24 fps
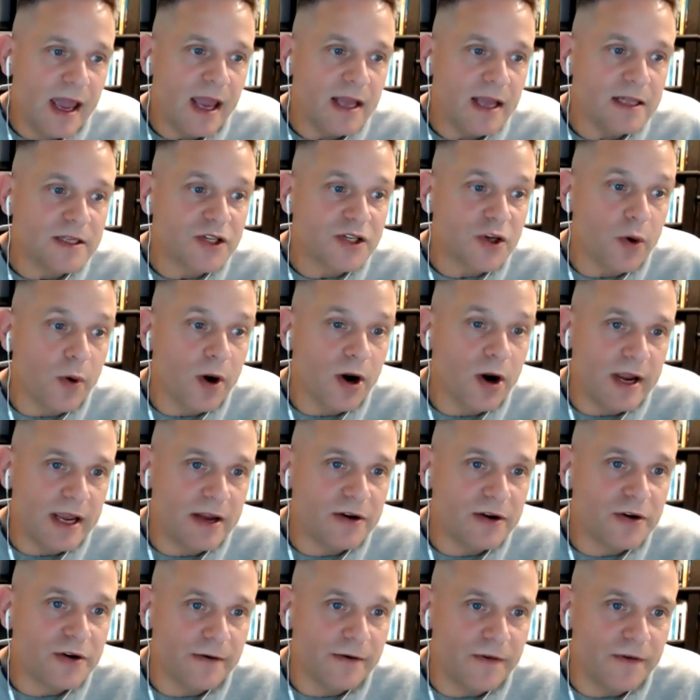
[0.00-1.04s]
And so our
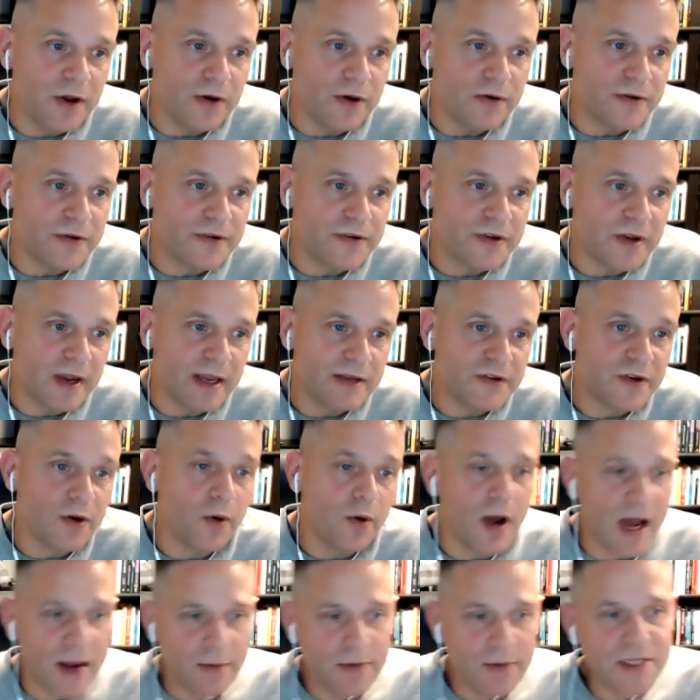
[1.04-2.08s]
interviews, so
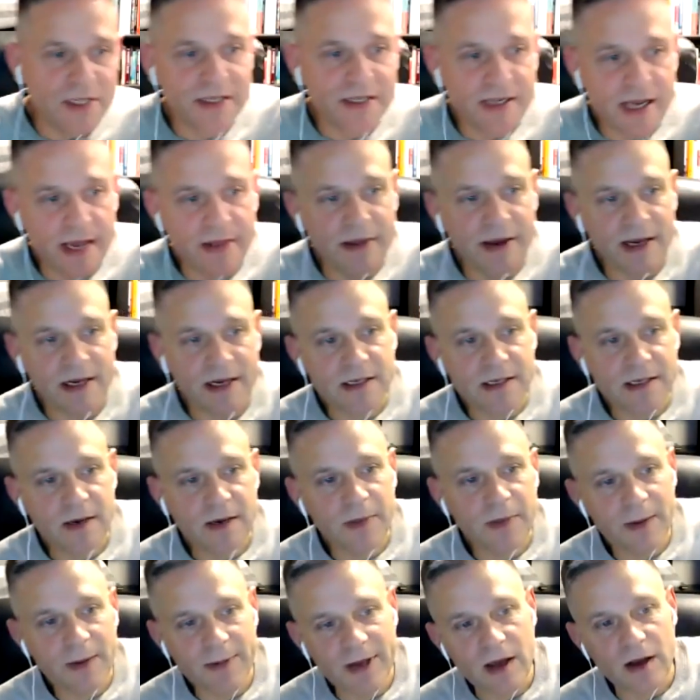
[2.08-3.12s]
I would say this,
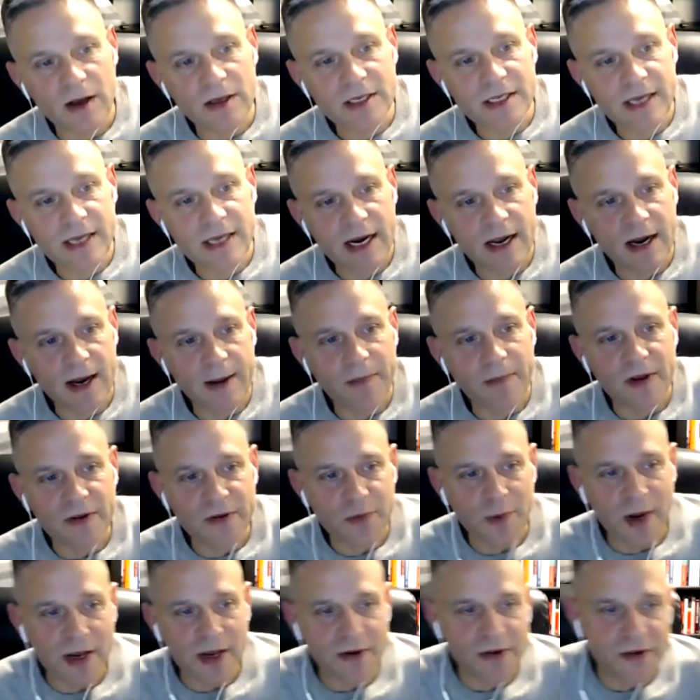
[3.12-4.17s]
maybe I'll set it up
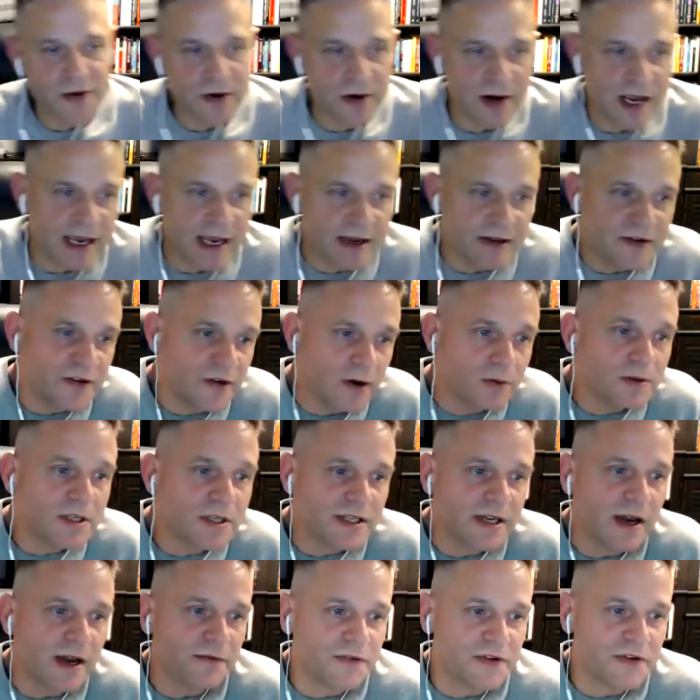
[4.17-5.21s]
this way, Sergey, is don't
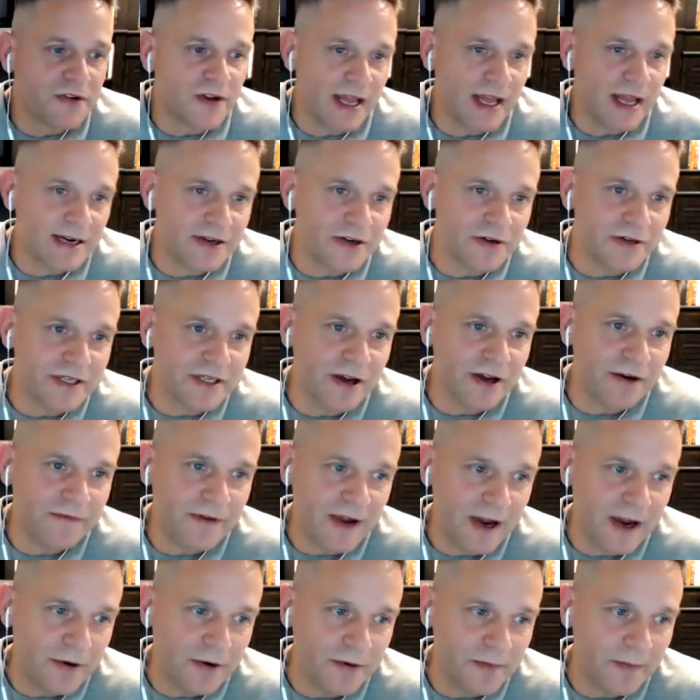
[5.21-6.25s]
self-select yourself
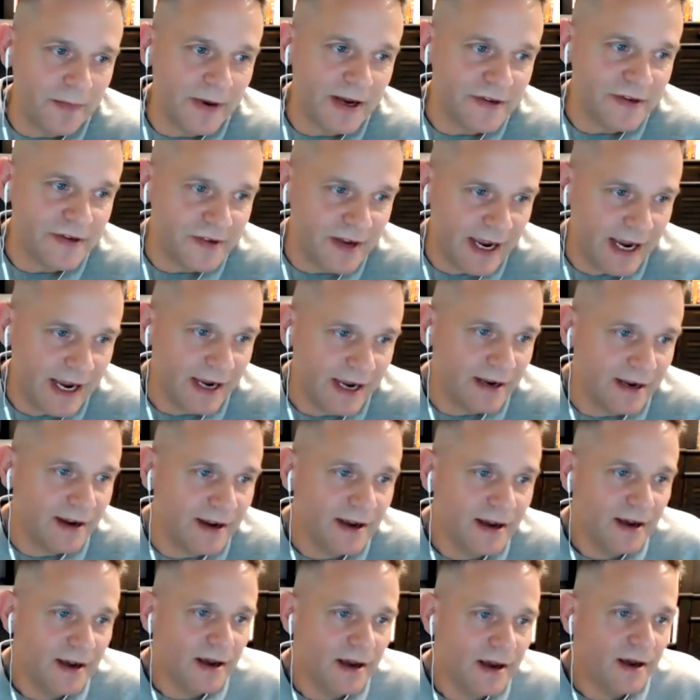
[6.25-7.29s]
out by saying,
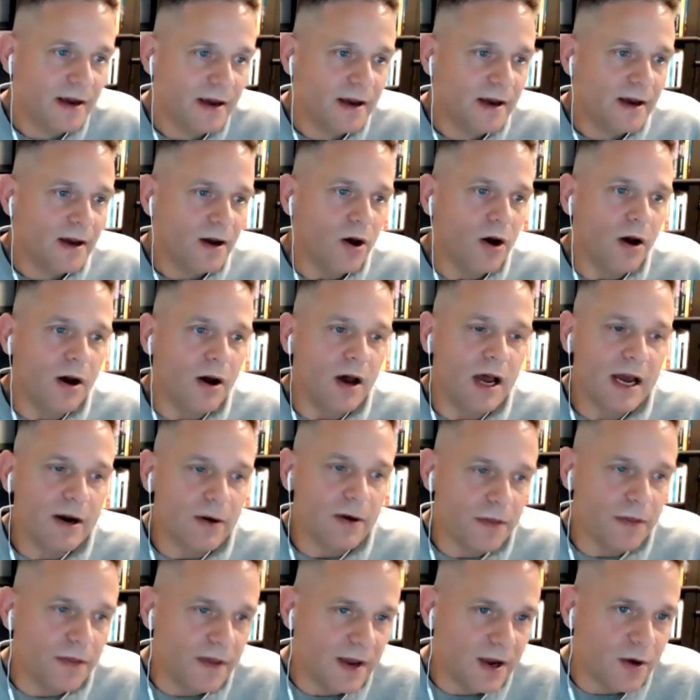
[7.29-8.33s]
oh, I
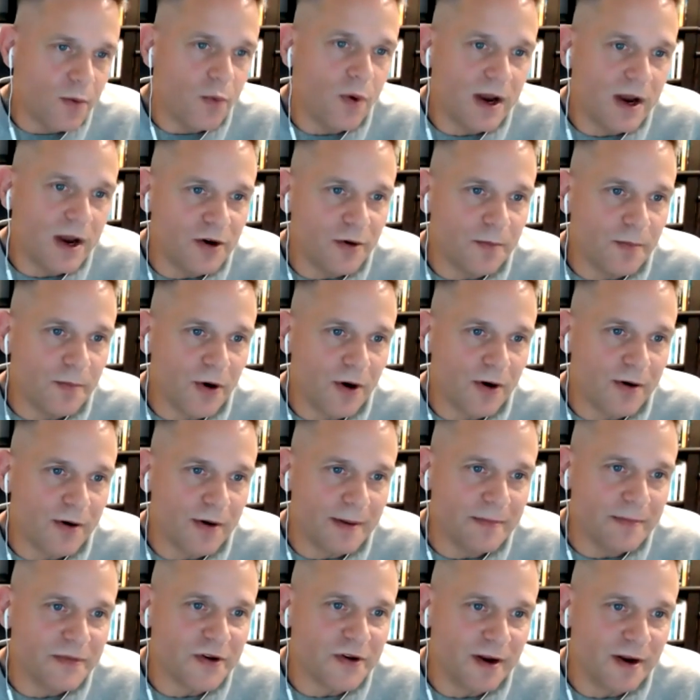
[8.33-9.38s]
don't think a one-year
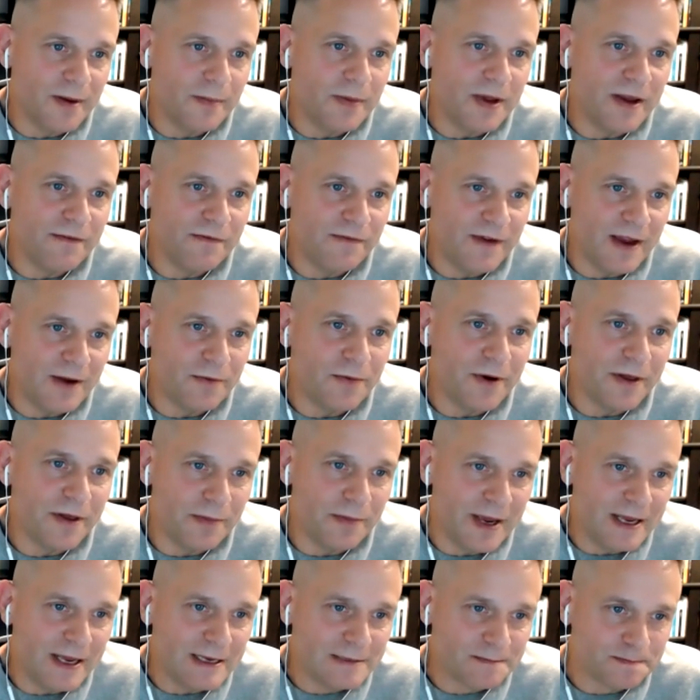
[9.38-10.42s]
program is going to be a fit with
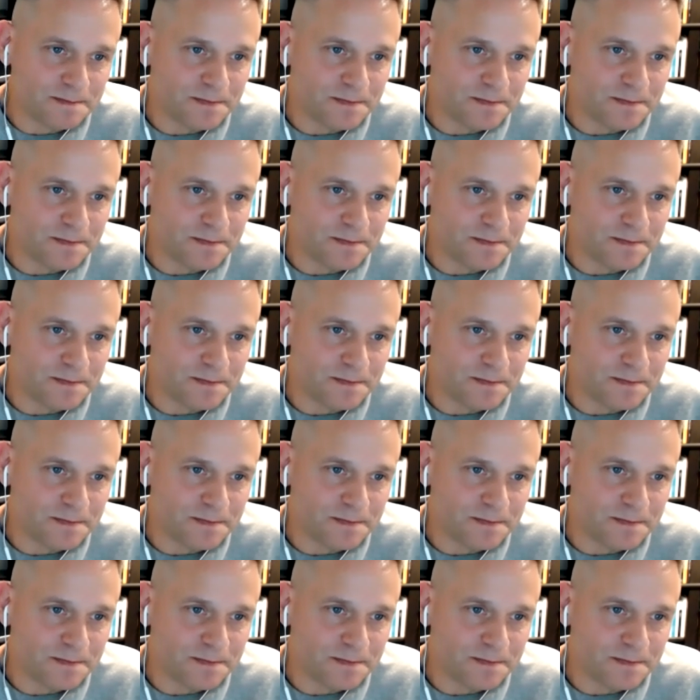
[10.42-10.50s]
me.